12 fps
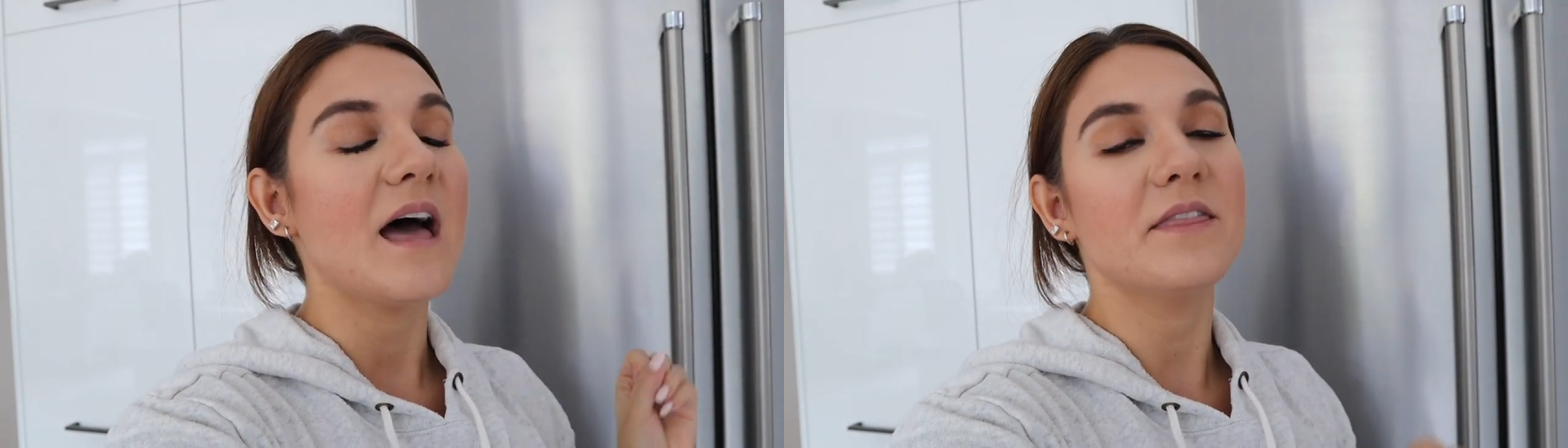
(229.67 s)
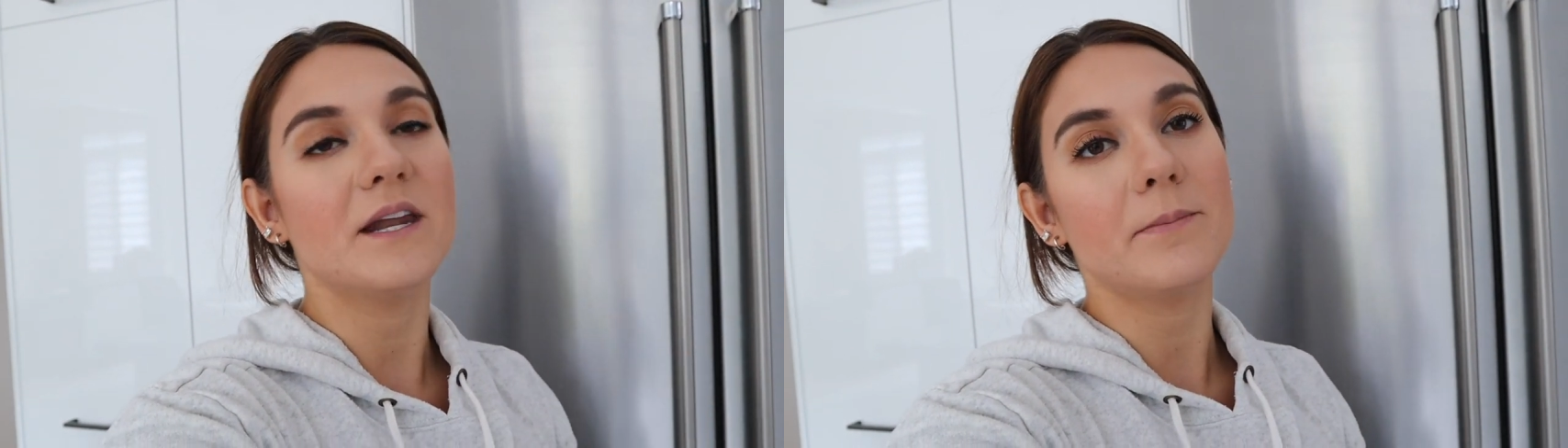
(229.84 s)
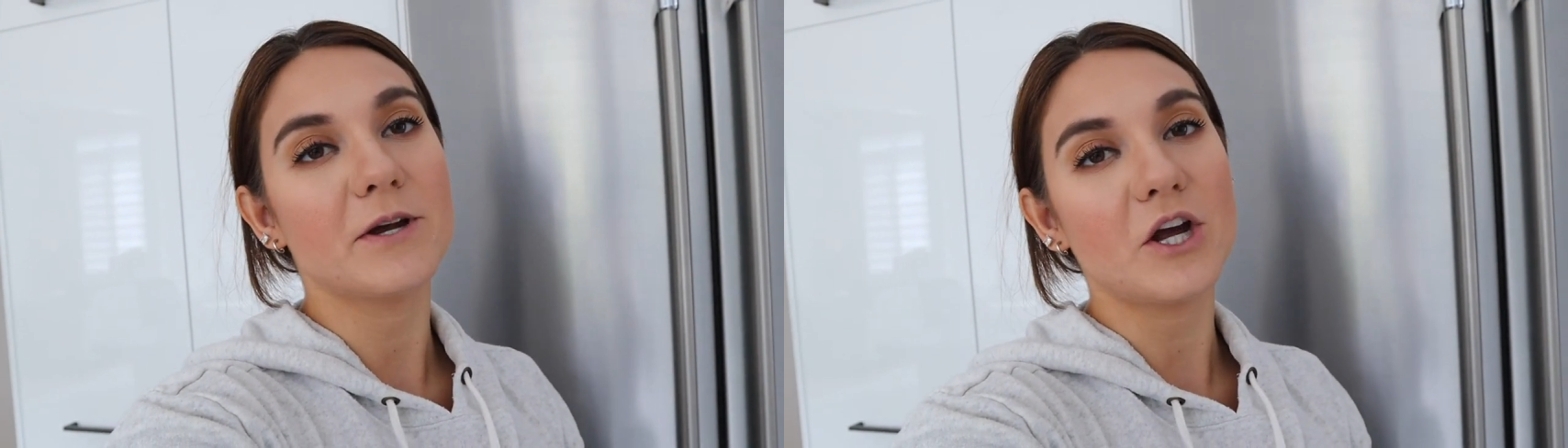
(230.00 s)

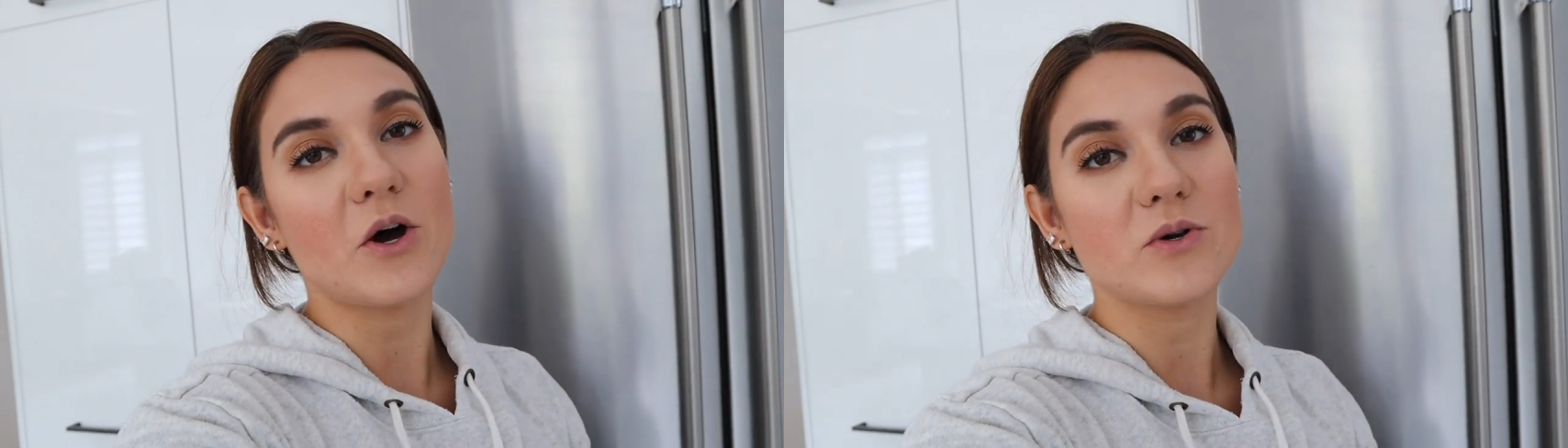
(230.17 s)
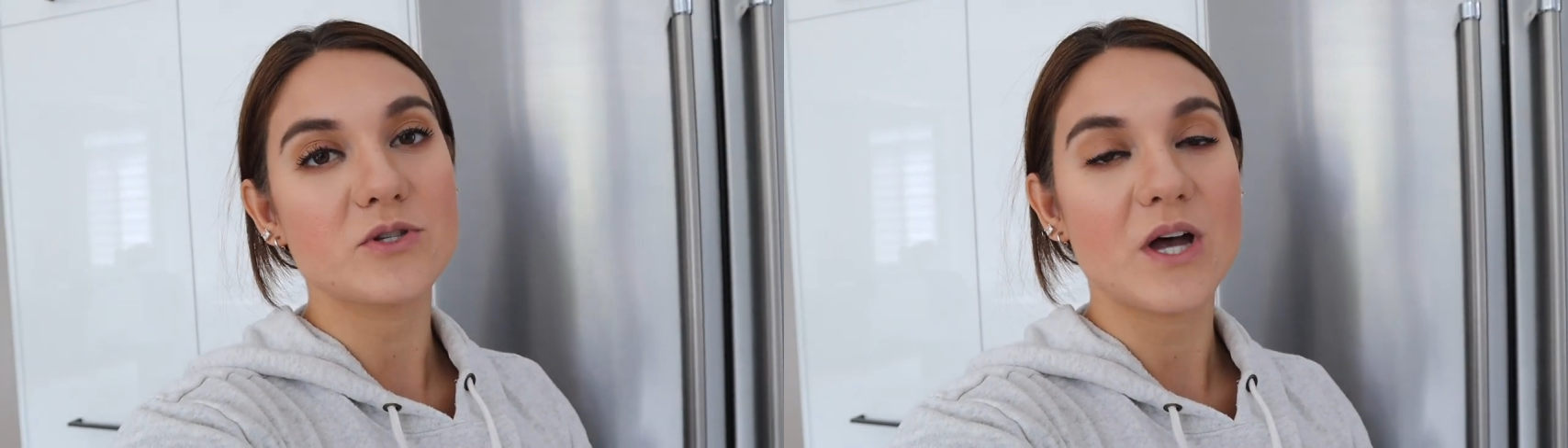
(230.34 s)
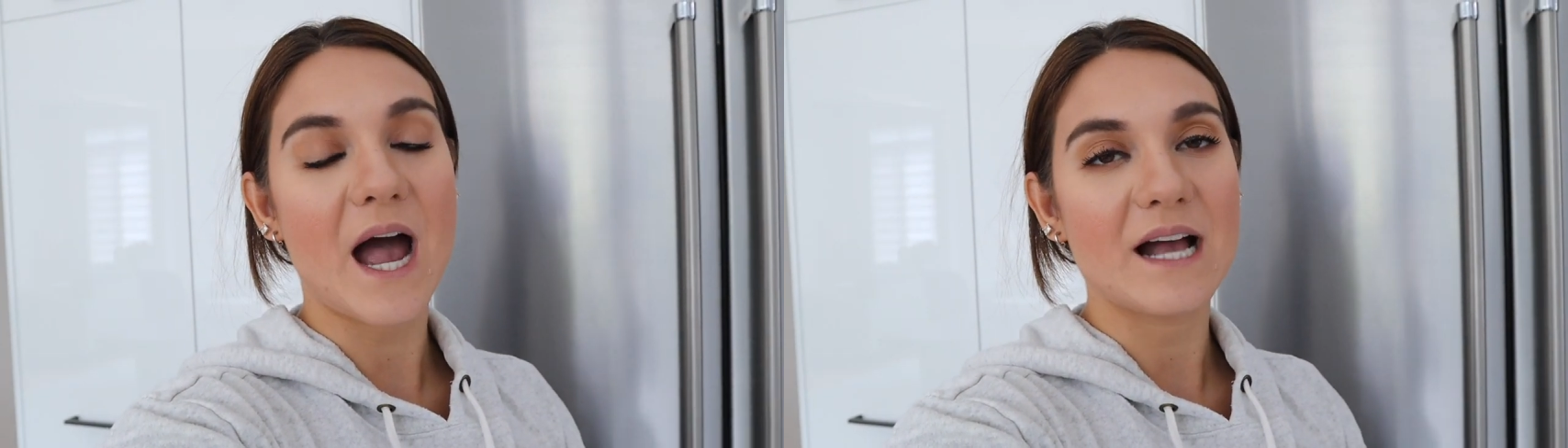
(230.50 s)
And then I'm gonna
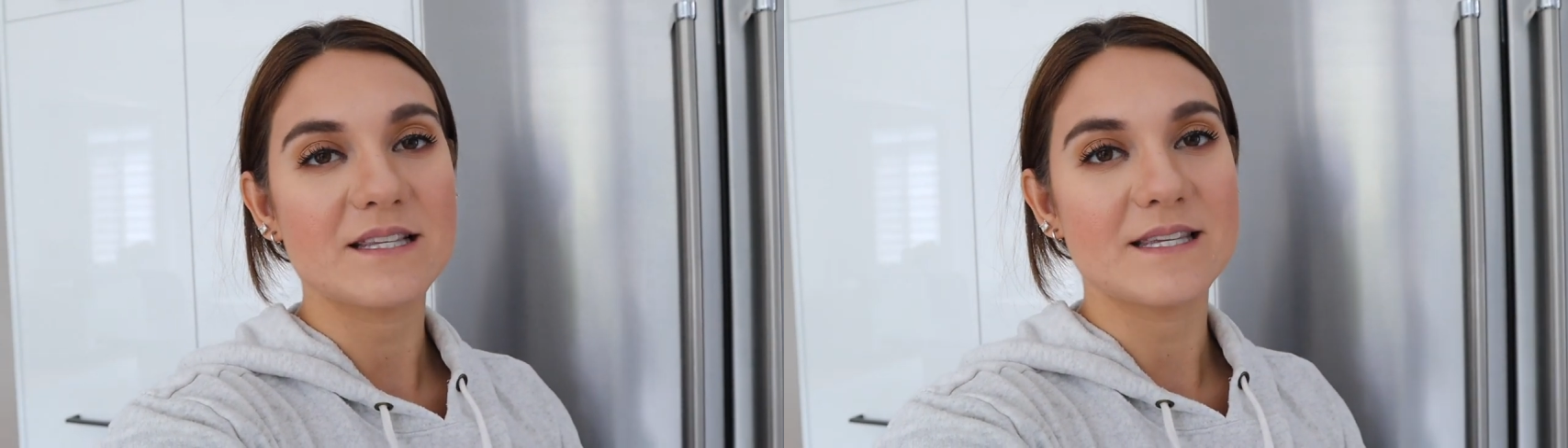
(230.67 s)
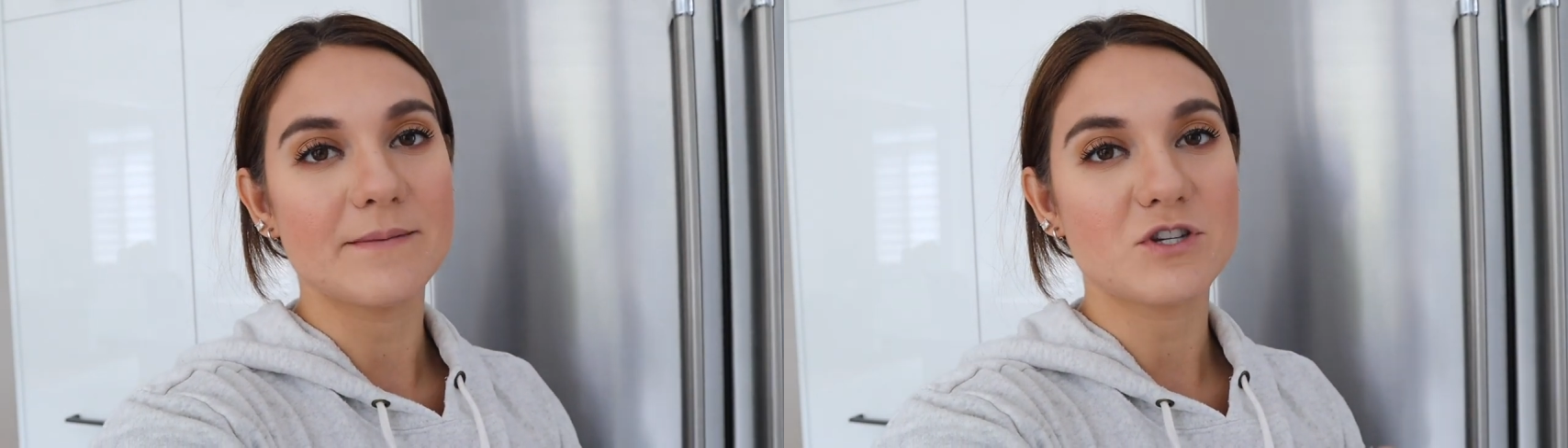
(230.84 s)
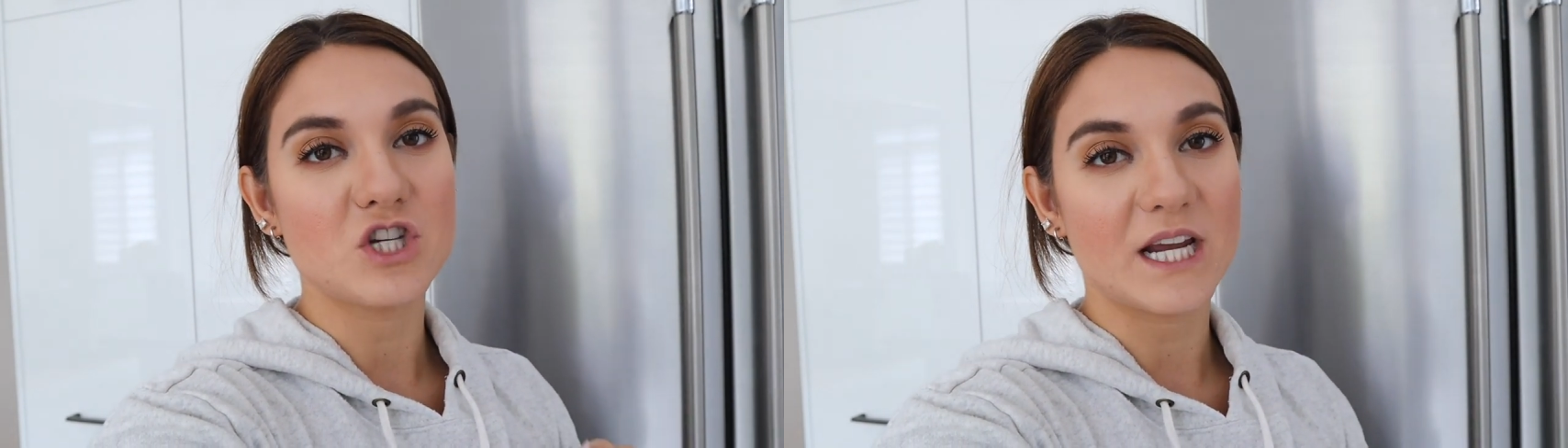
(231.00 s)
also add
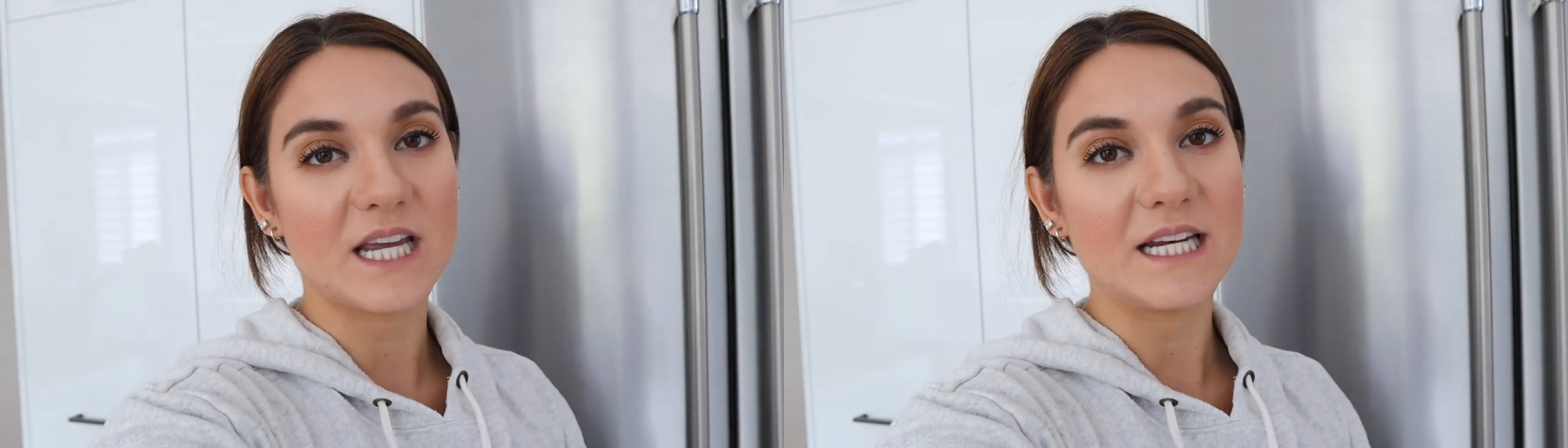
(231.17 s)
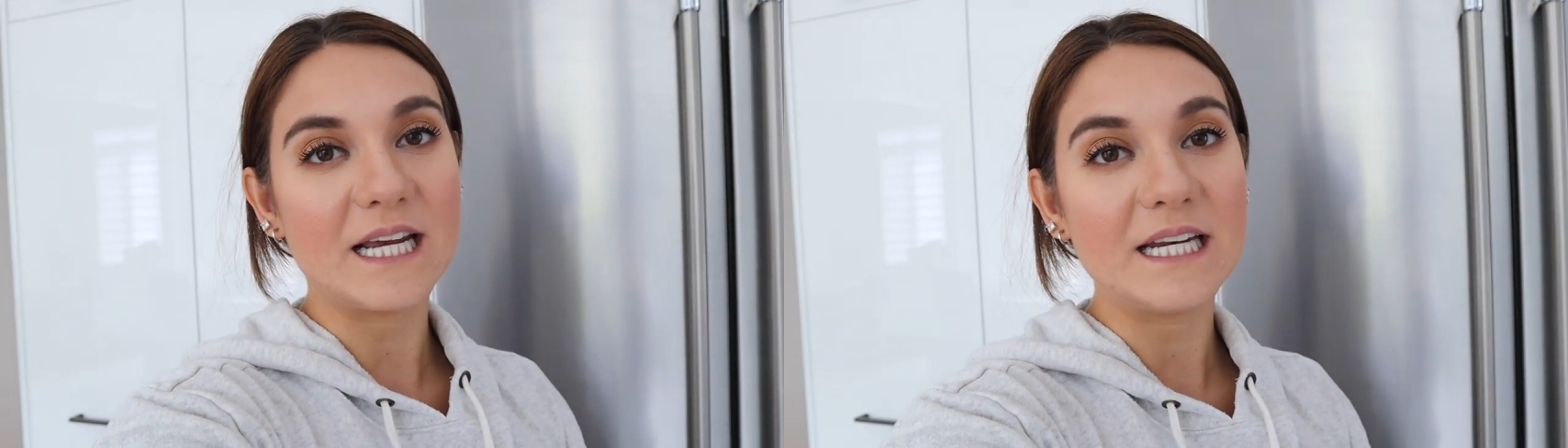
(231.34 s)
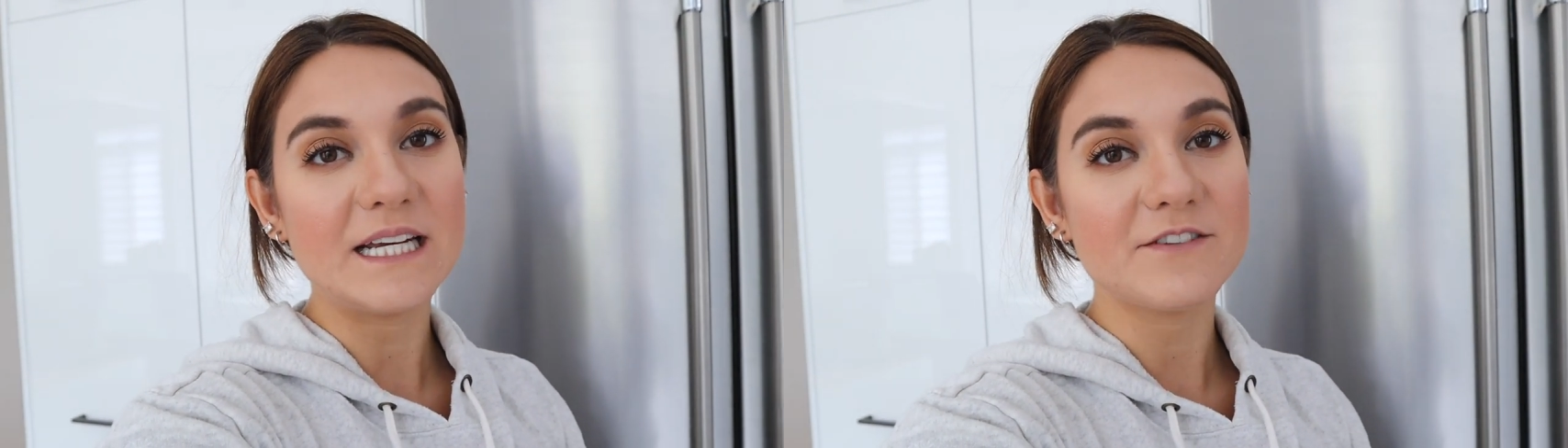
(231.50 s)
some
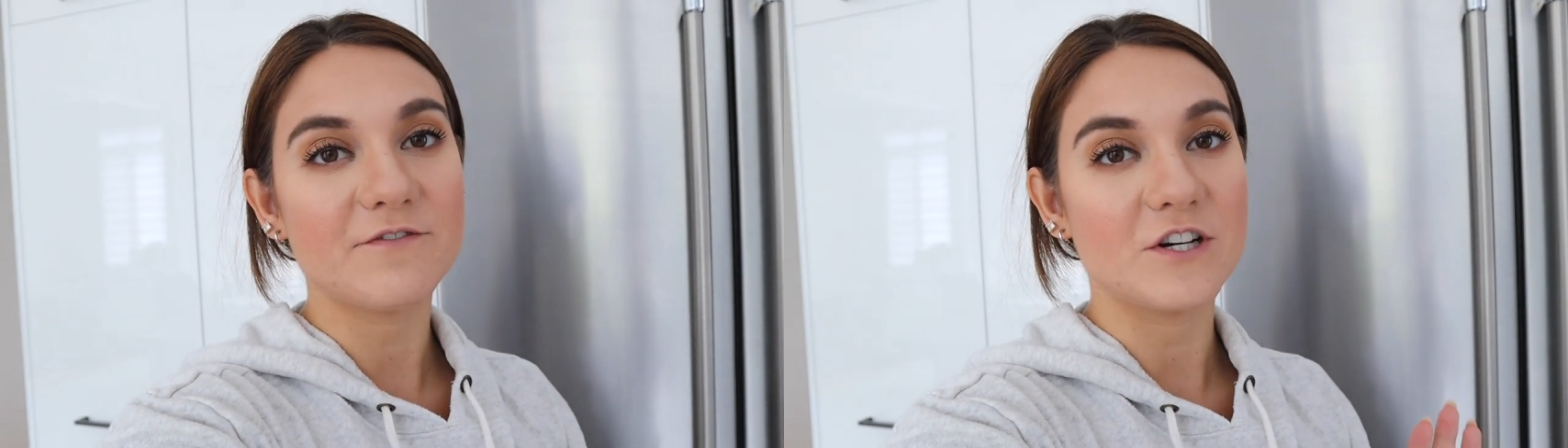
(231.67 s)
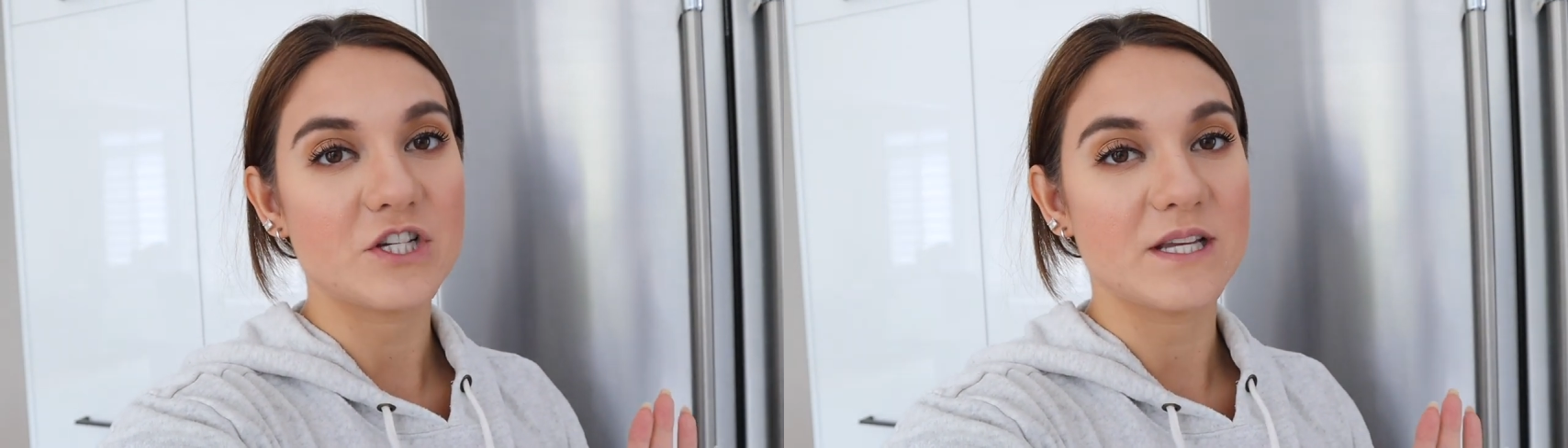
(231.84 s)
chicken in it for